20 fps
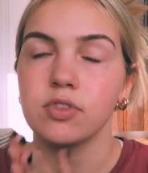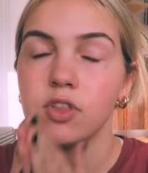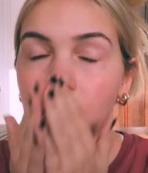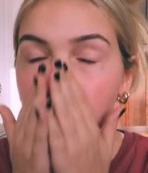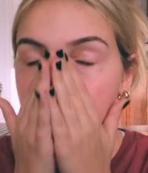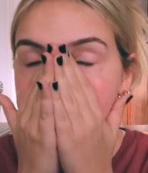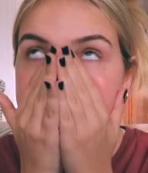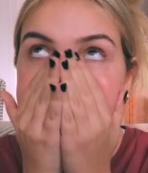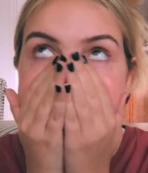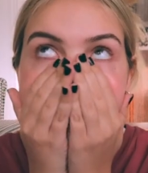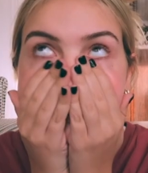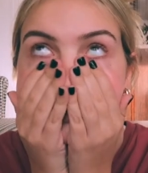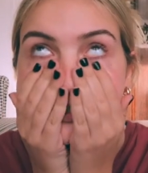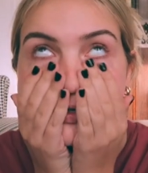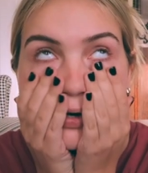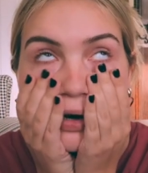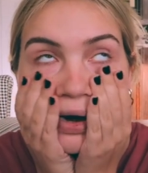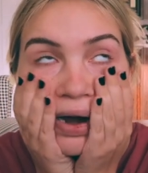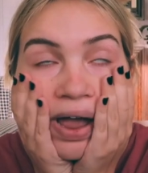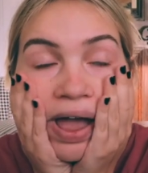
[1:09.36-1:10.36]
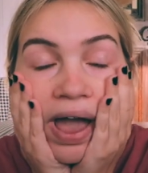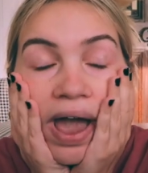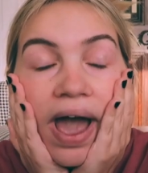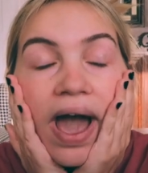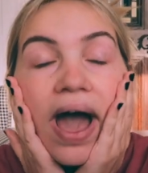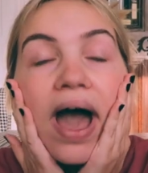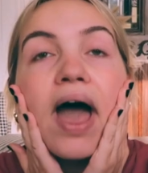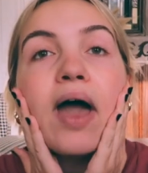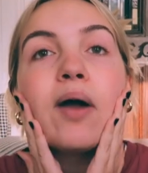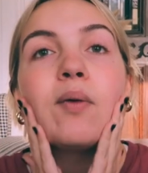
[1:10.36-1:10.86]
Long story short,
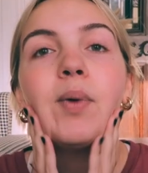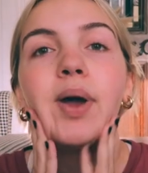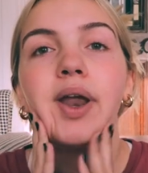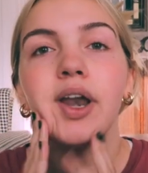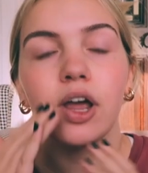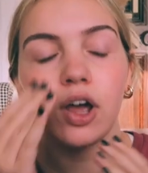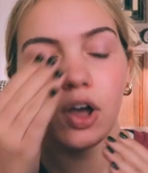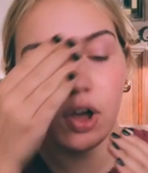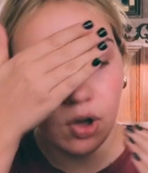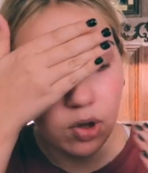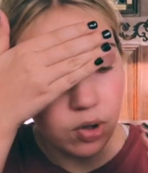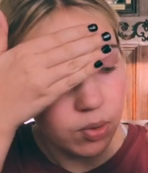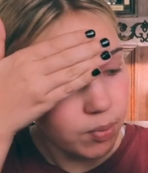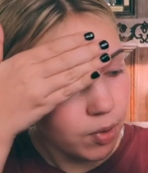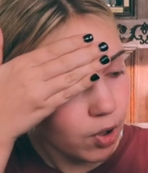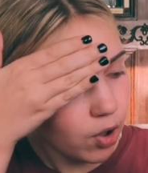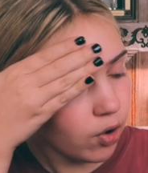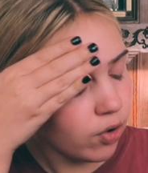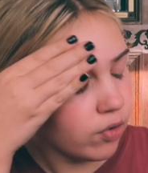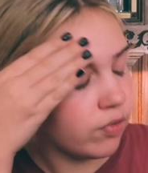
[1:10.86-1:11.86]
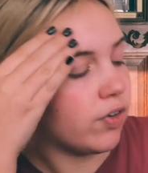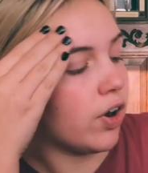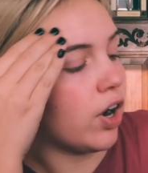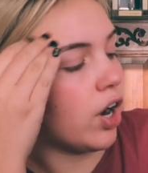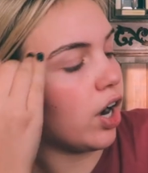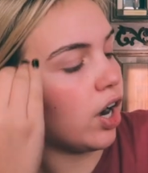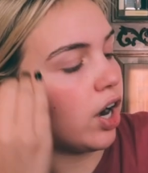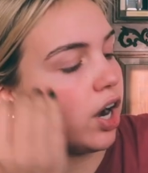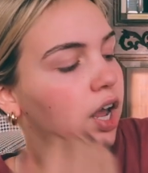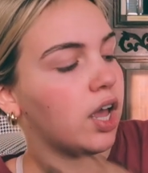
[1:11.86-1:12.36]
I went home
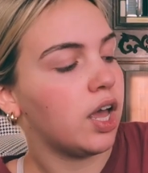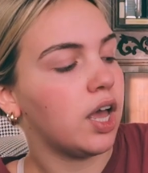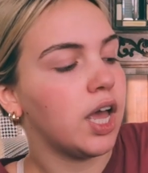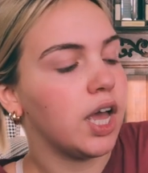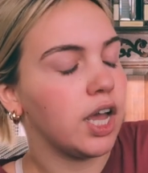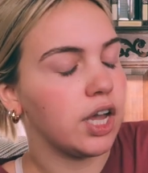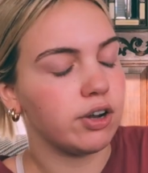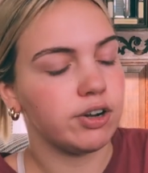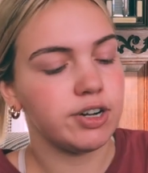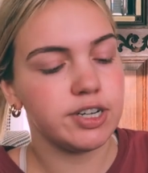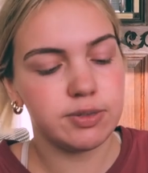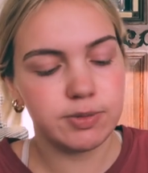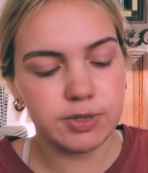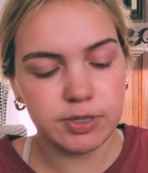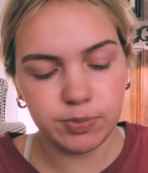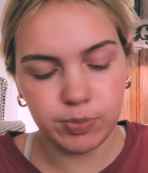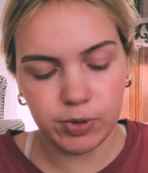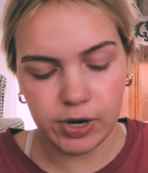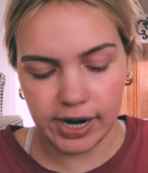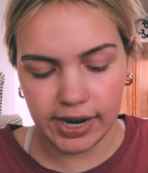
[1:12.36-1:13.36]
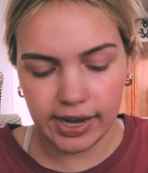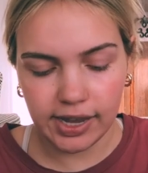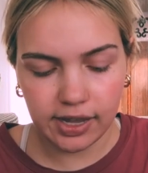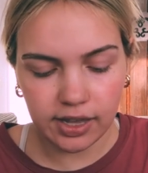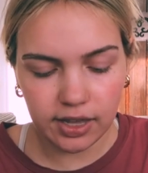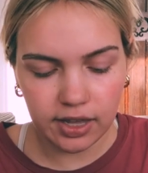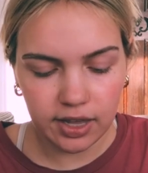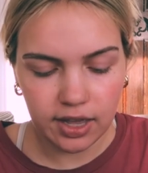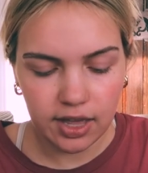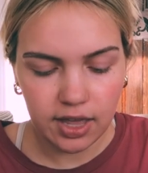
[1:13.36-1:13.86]
over Christmas break
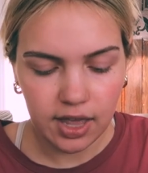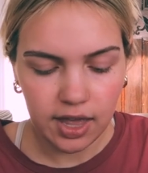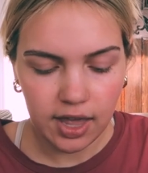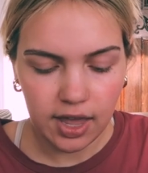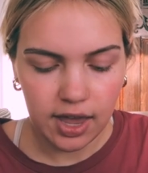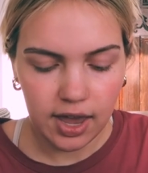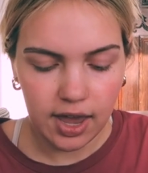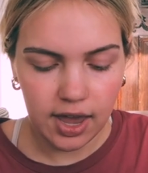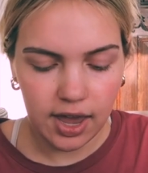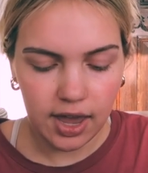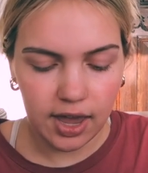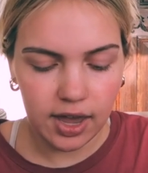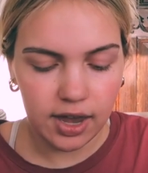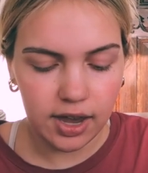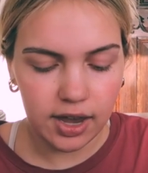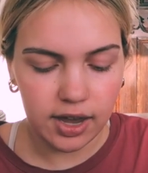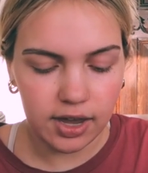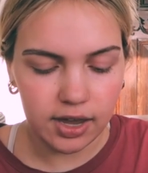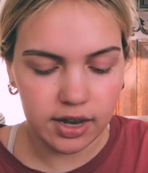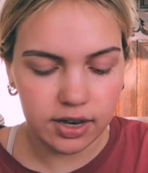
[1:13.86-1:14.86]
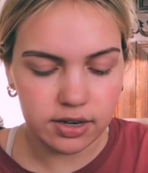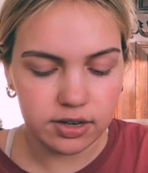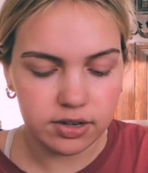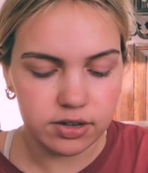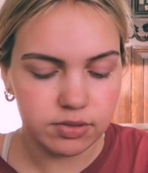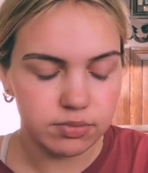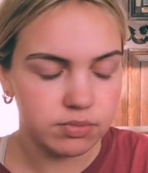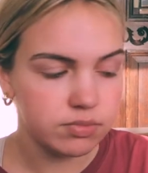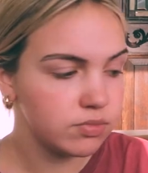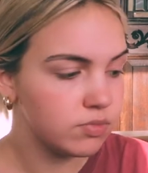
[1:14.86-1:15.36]

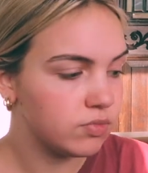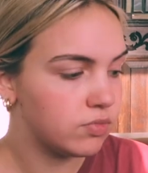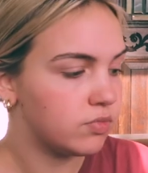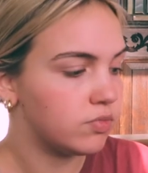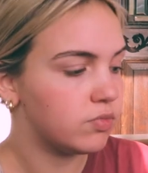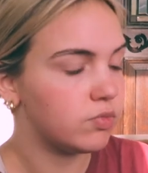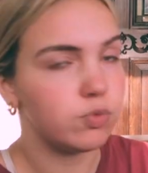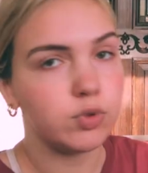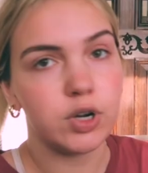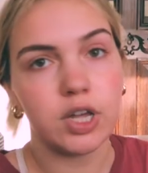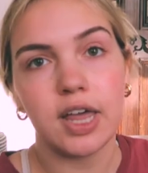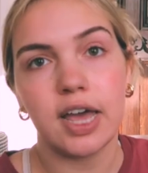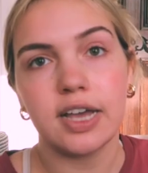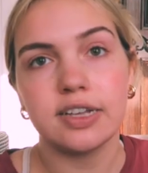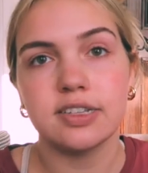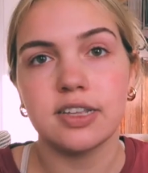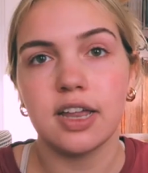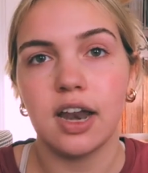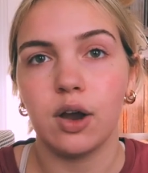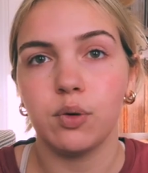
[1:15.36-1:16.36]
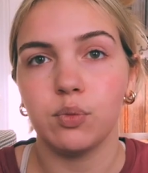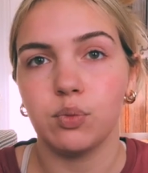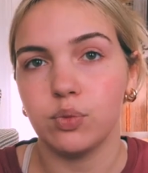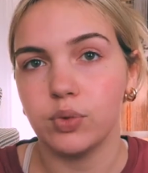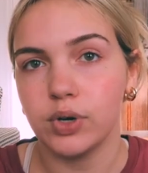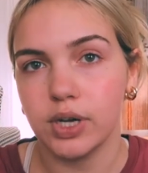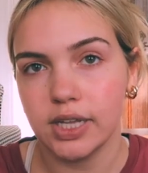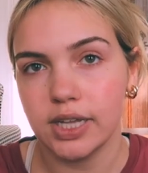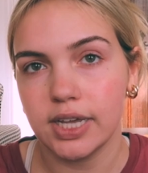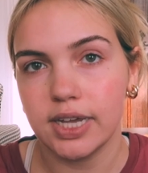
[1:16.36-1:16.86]
and realized that I
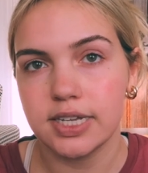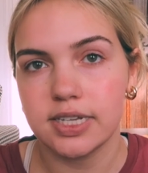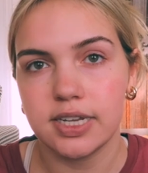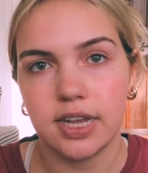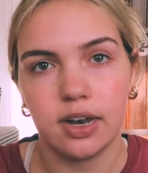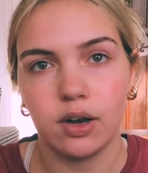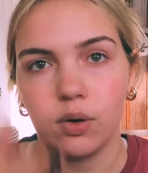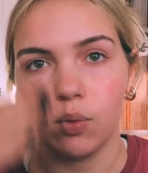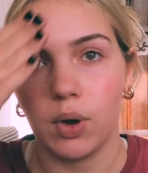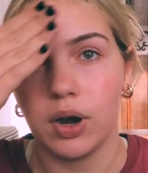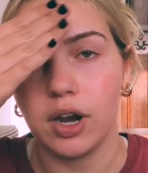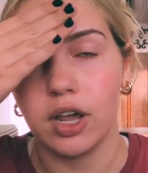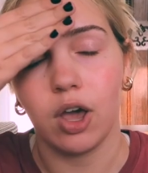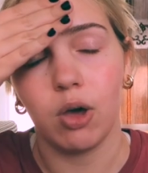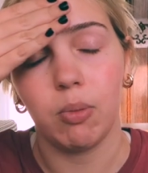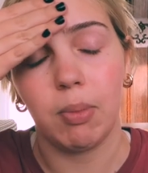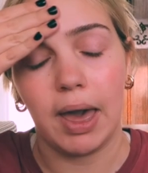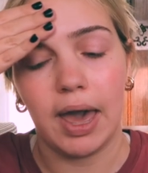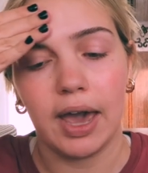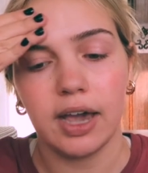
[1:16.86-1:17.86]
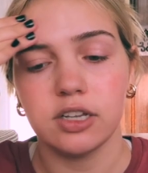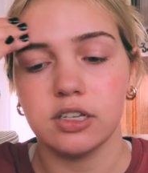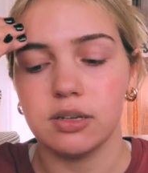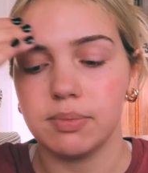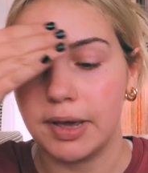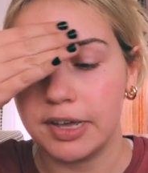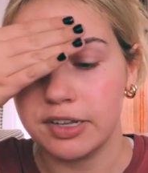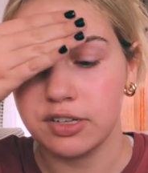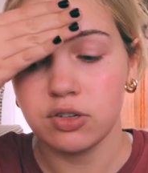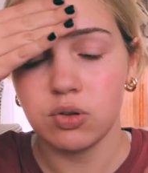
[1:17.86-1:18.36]
really didn't want to go back to
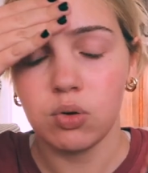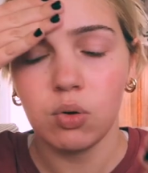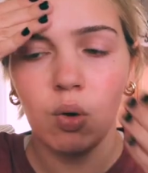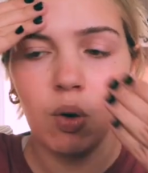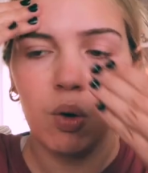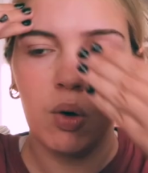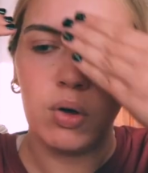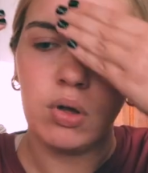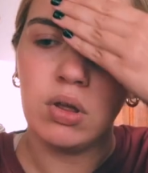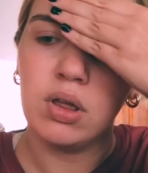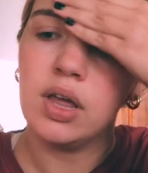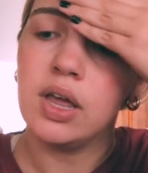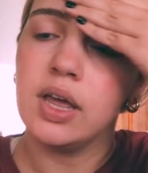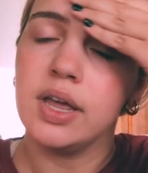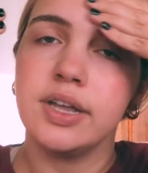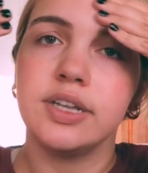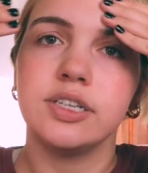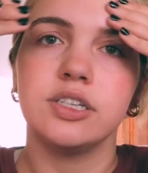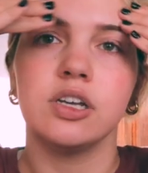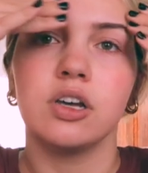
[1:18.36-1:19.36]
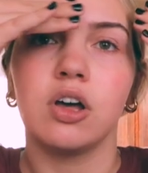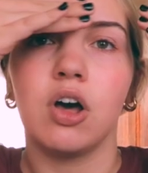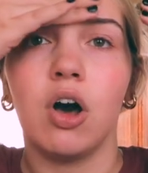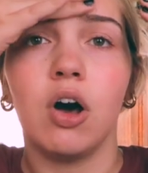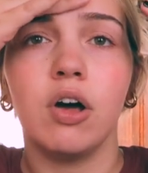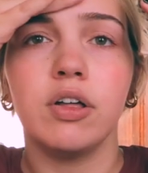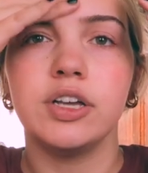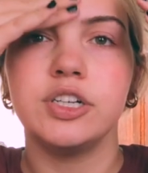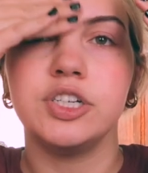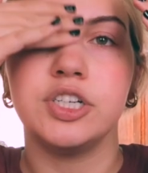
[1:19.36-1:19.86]
my school, to
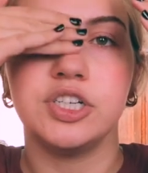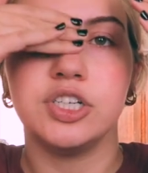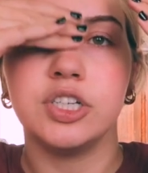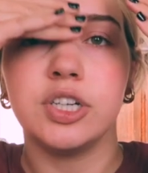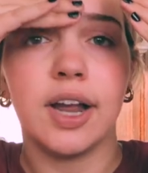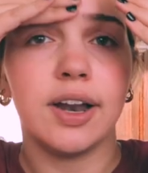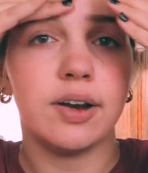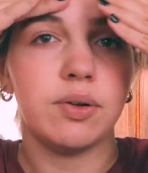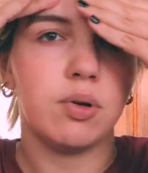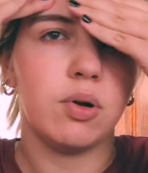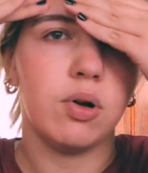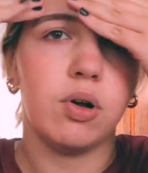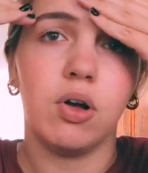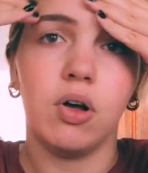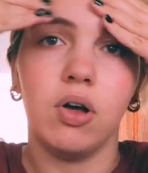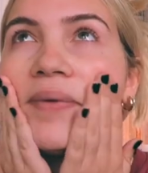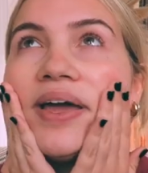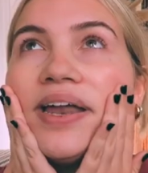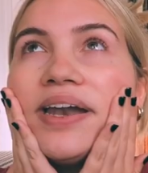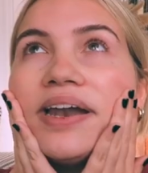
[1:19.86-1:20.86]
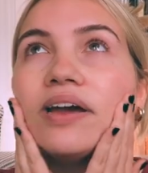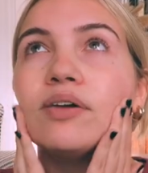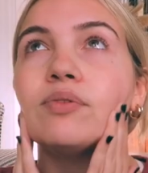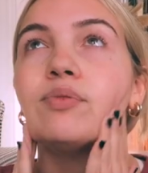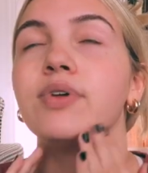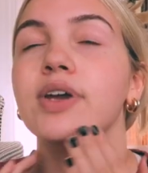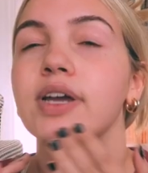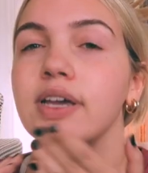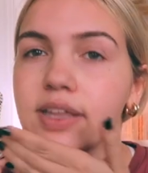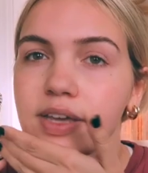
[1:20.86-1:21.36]
college in general, and I
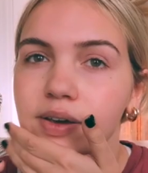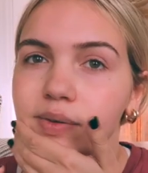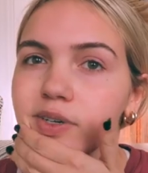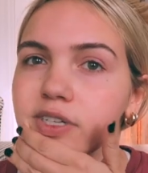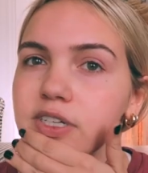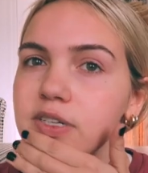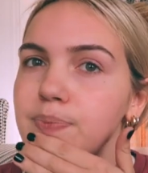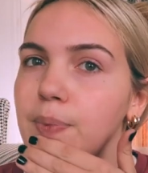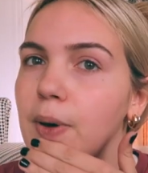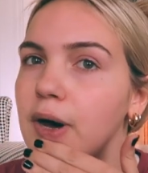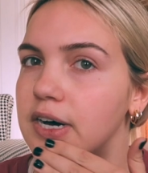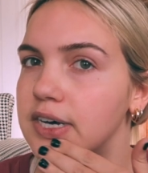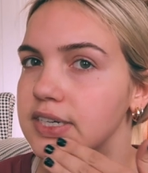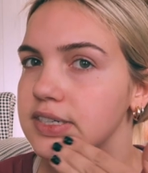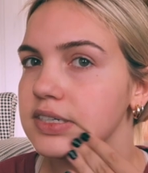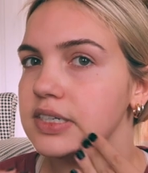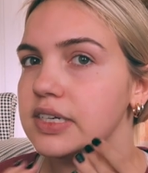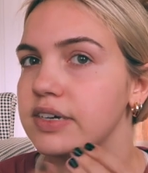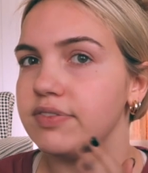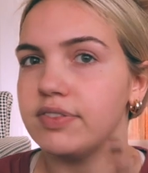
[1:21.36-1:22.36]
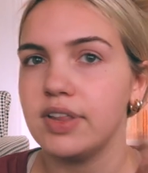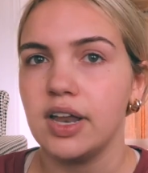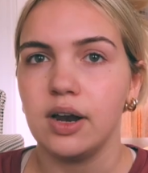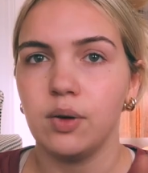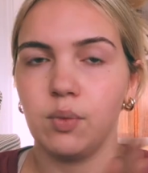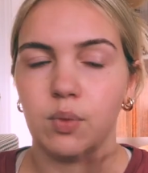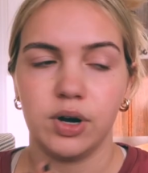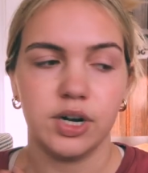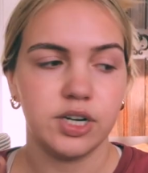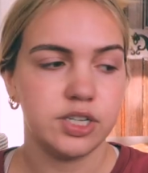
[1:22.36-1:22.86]
really was positive that I
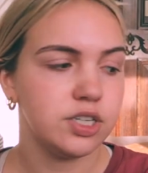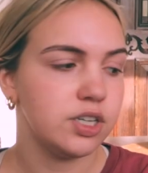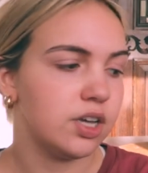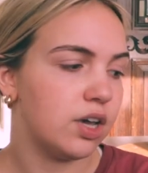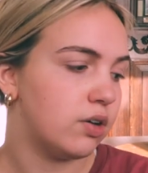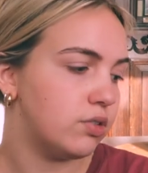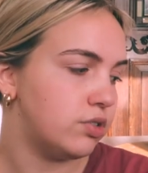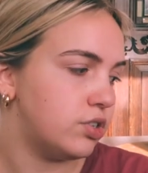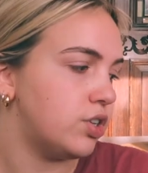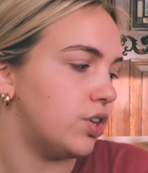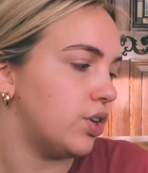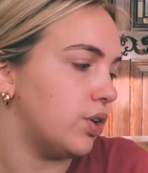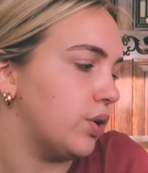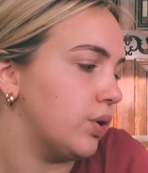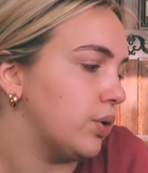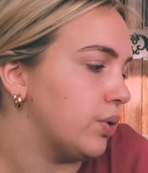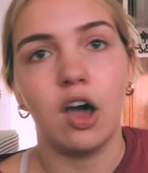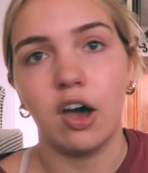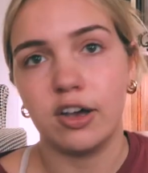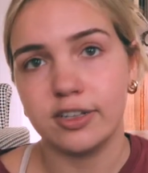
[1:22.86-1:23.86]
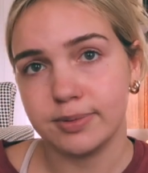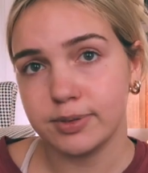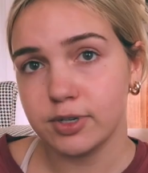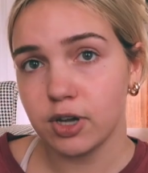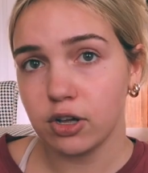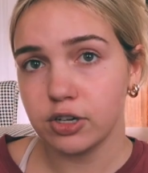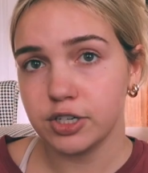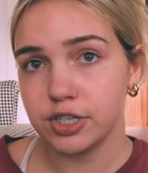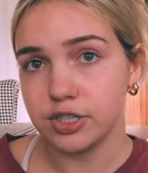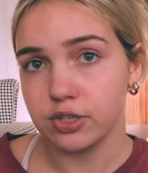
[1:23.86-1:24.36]
wanted to go to
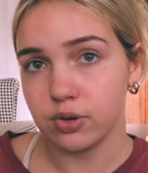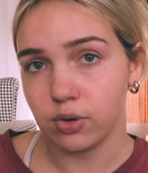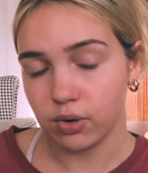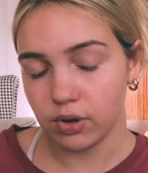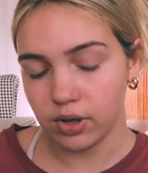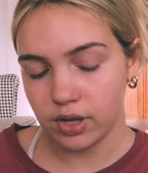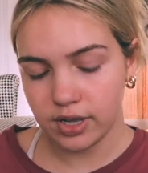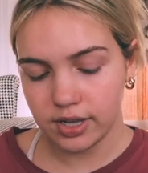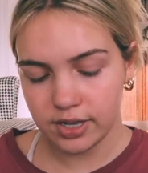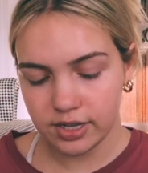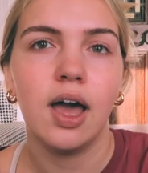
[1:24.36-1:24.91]
cosmetology school.